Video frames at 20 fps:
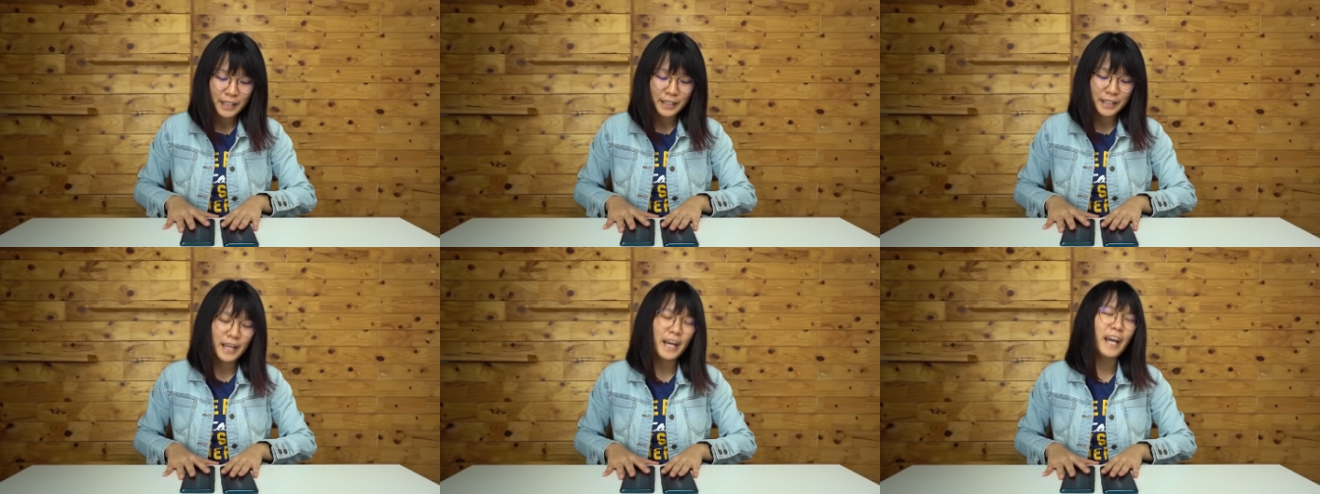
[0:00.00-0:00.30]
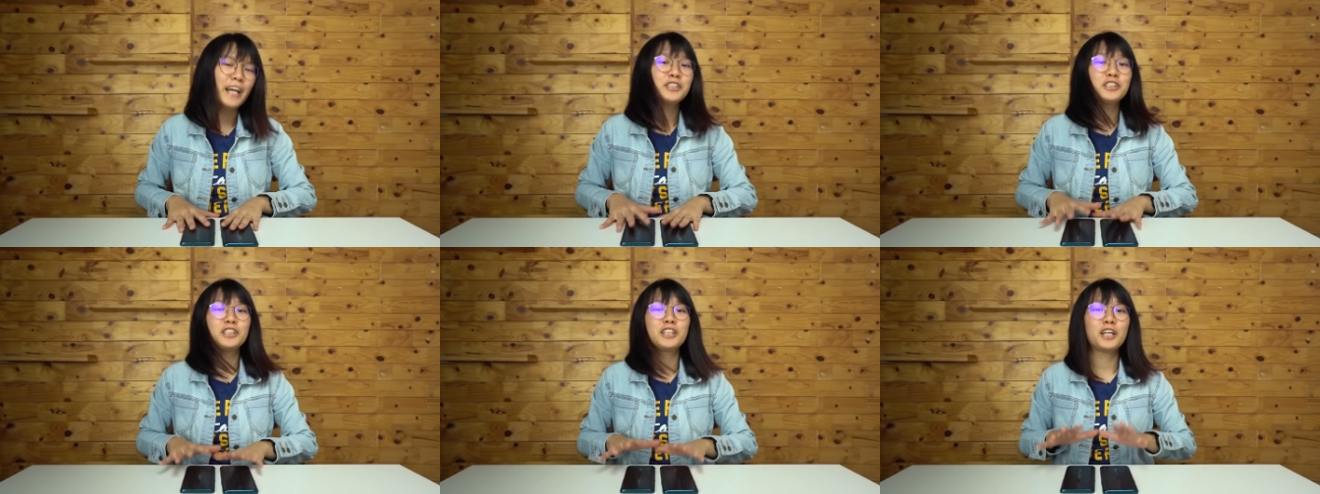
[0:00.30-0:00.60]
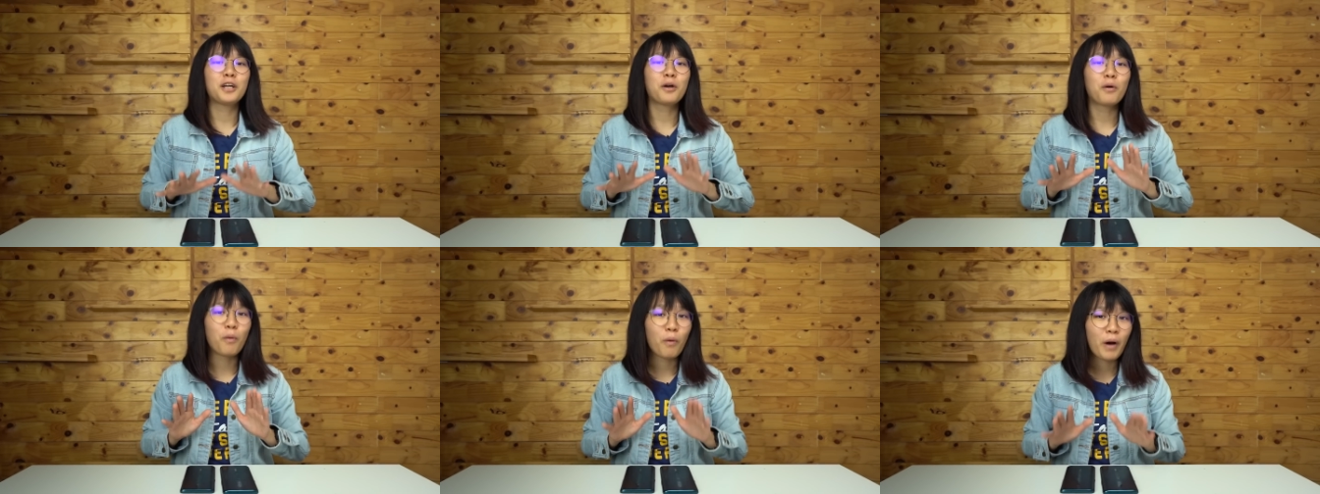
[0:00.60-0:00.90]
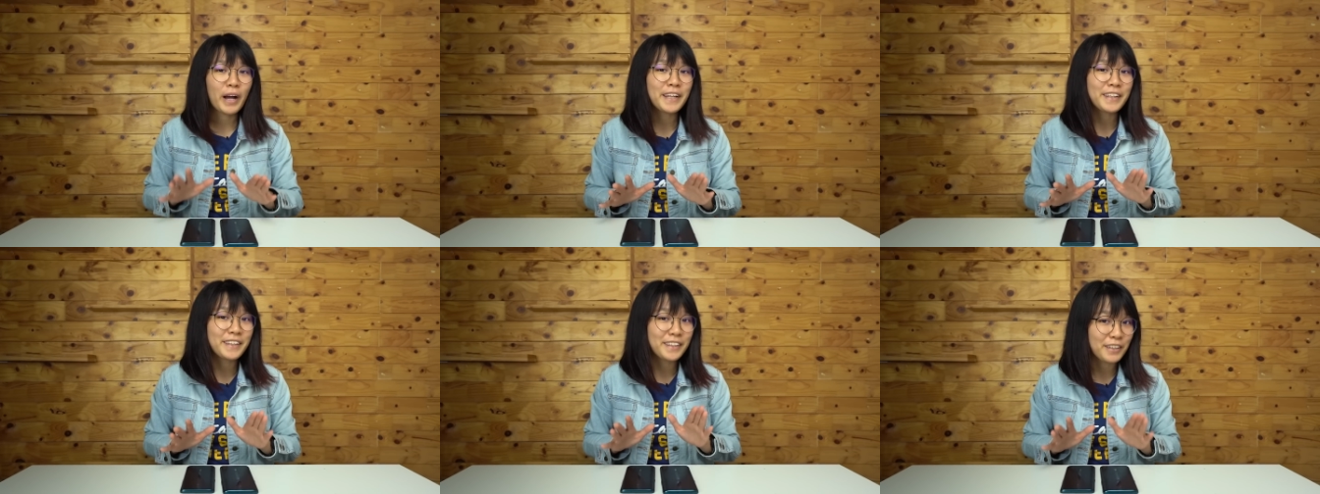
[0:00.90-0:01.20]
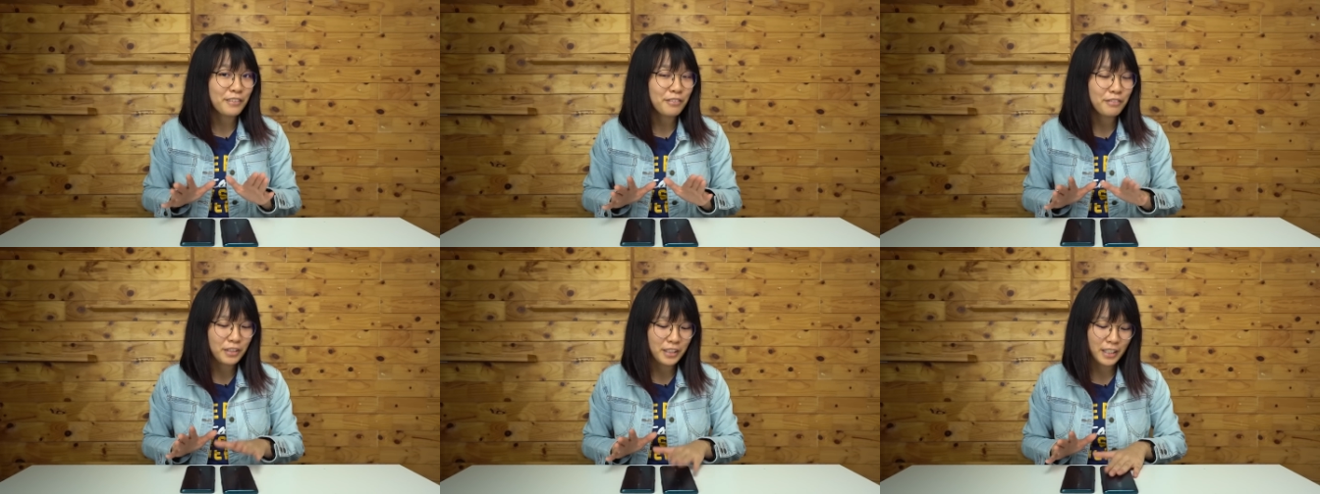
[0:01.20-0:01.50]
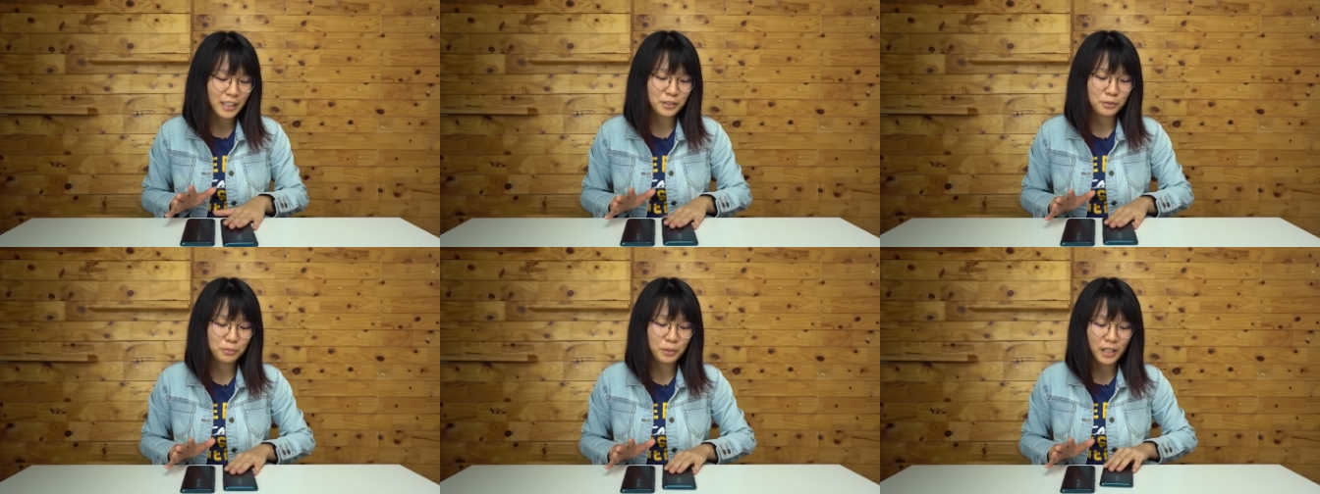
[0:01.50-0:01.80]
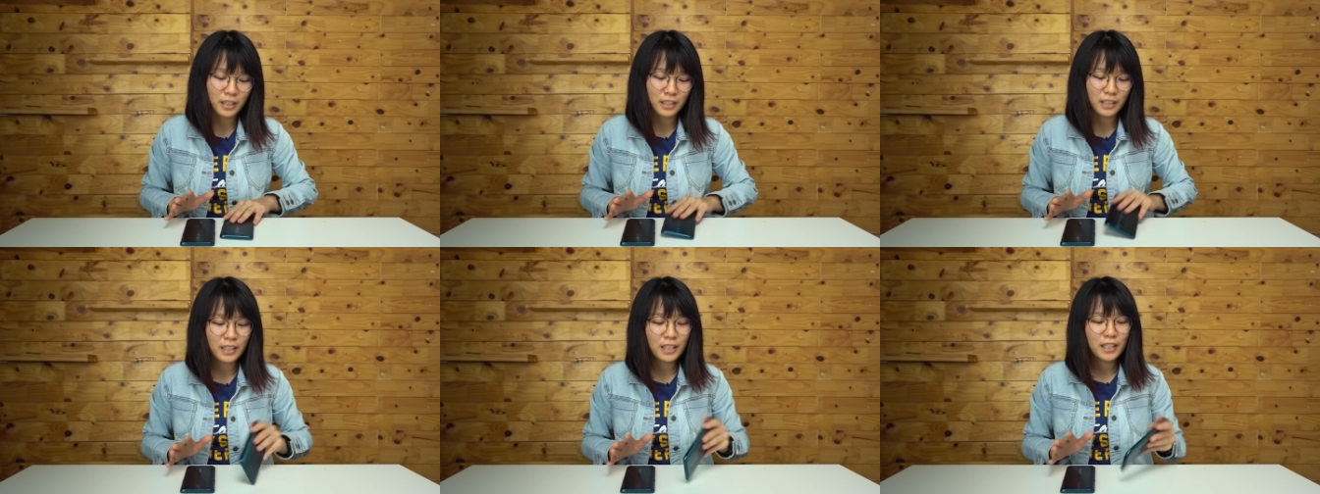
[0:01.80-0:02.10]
they are actually quite different as well.